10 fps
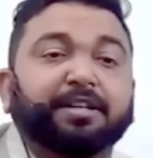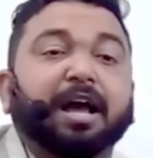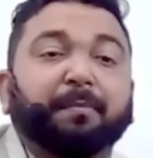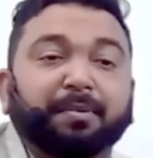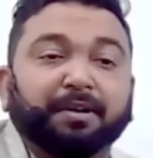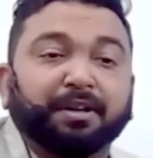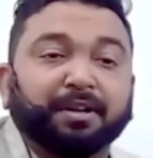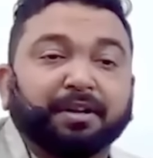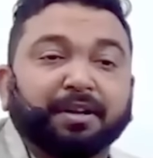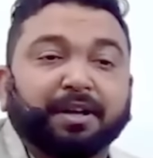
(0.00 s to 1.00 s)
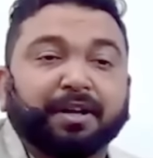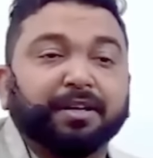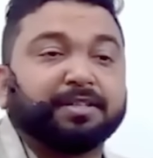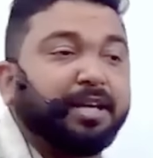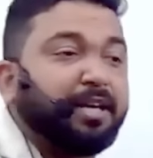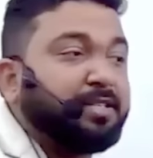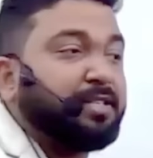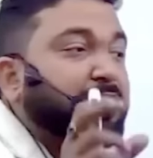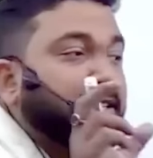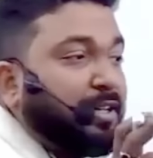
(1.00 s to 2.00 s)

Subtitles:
has an apple, he says